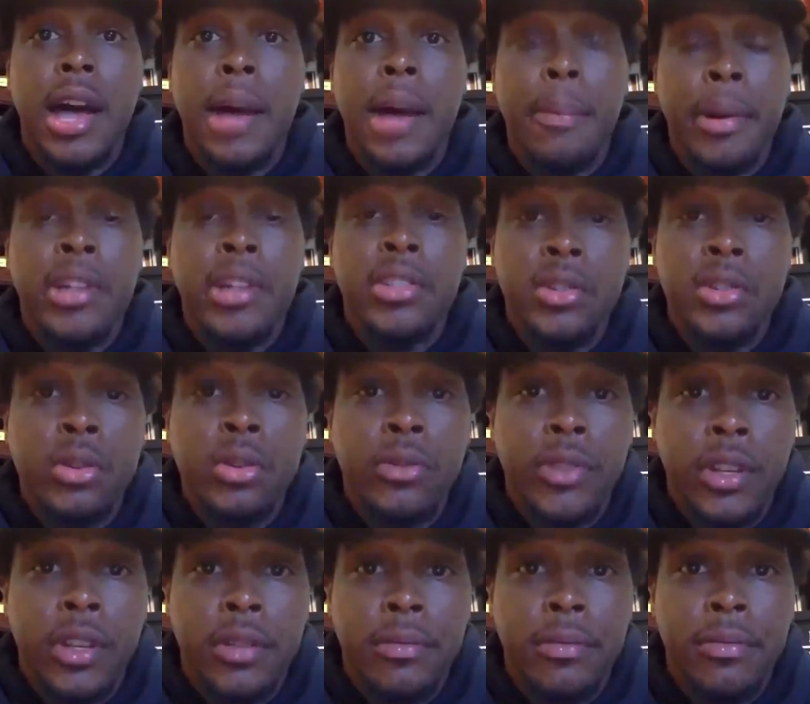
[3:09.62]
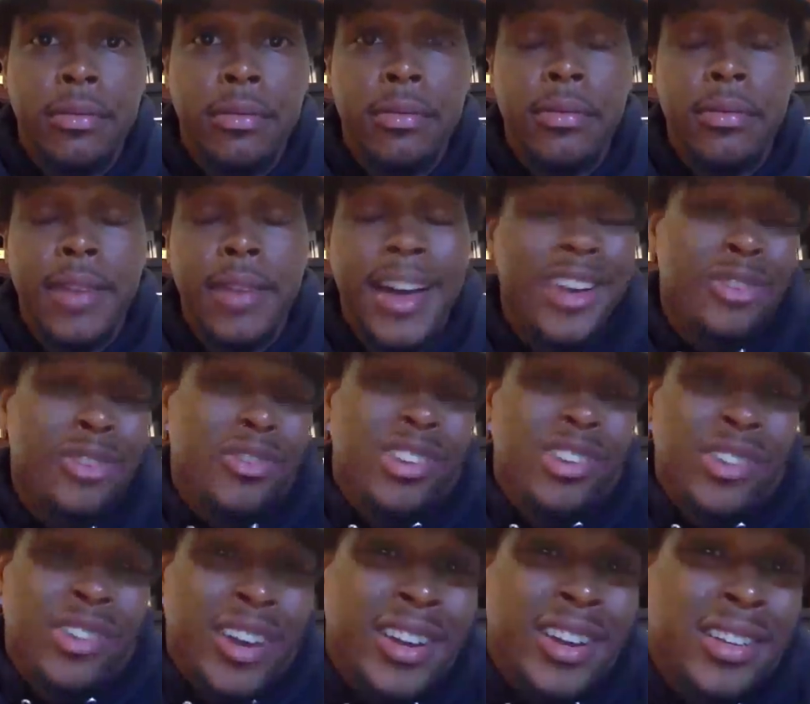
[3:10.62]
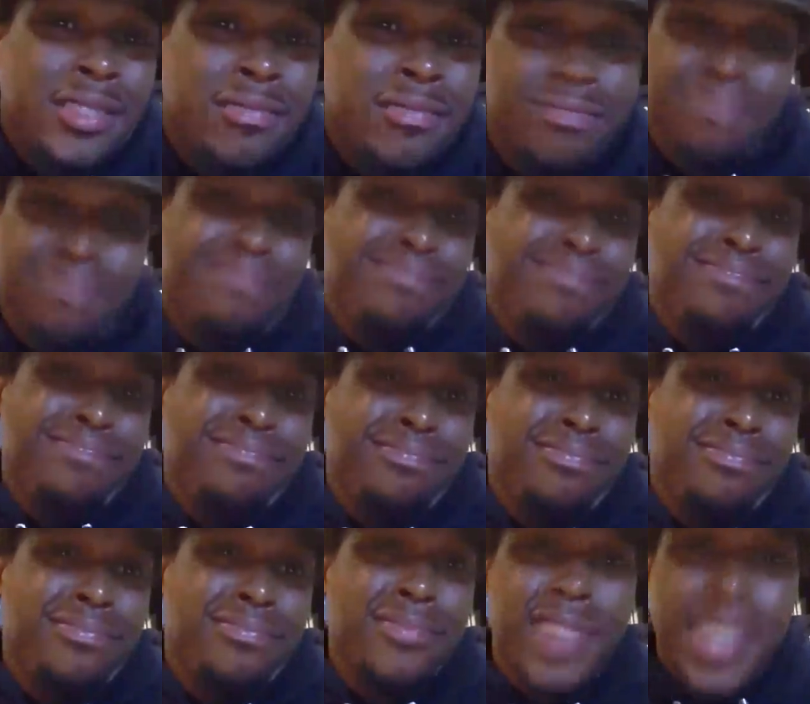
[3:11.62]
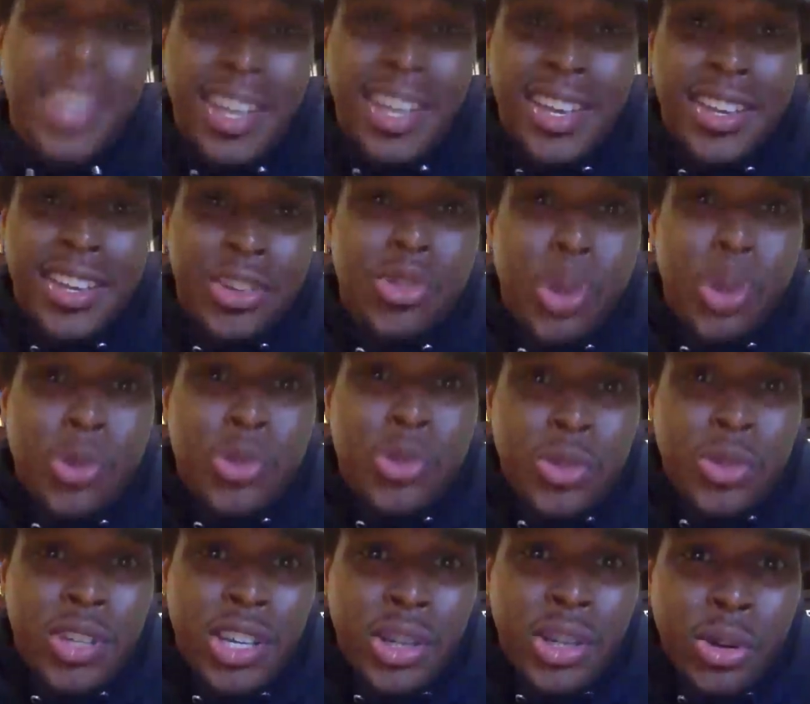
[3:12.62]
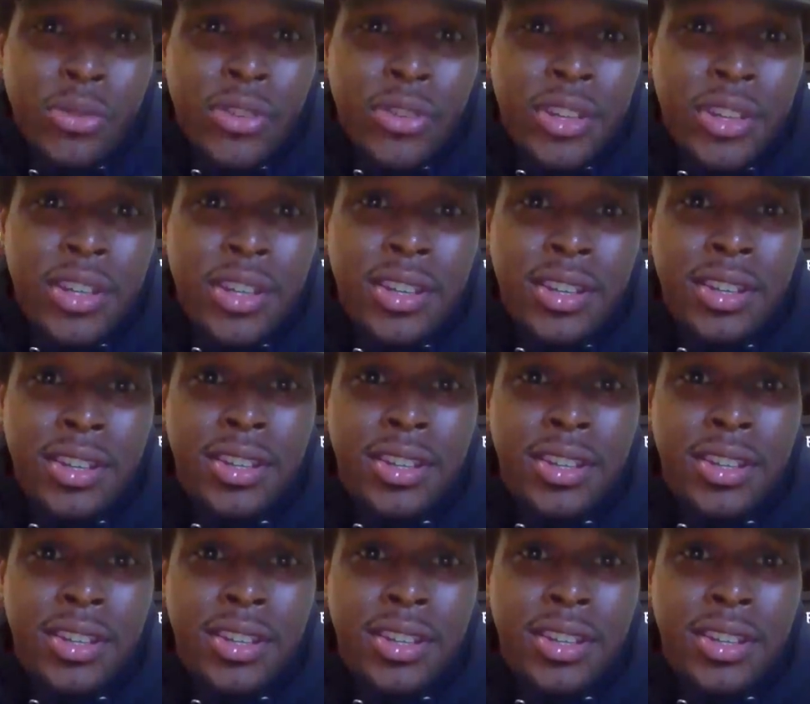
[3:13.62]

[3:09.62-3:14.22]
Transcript: I punched Goofy. I don't regret it. You know what you did, Goofy.